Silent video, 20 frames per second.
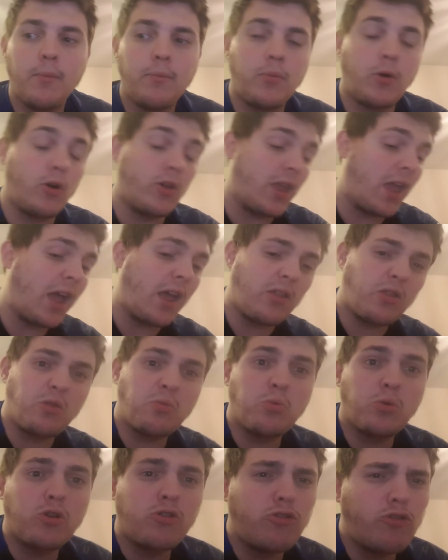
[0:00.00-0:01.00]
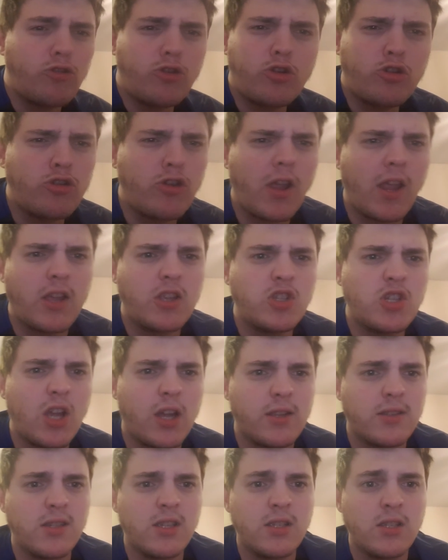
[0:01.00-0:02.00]
But yeah, they were creating
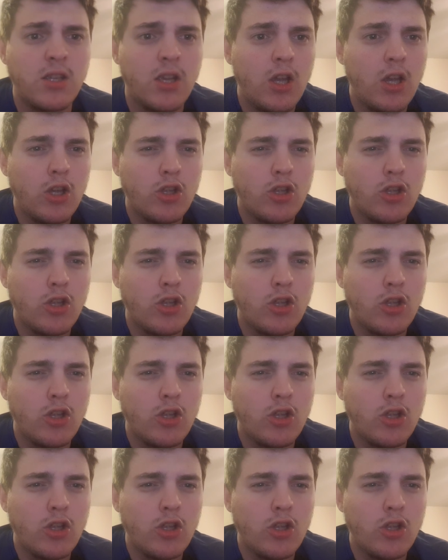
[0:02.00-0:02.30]
chances.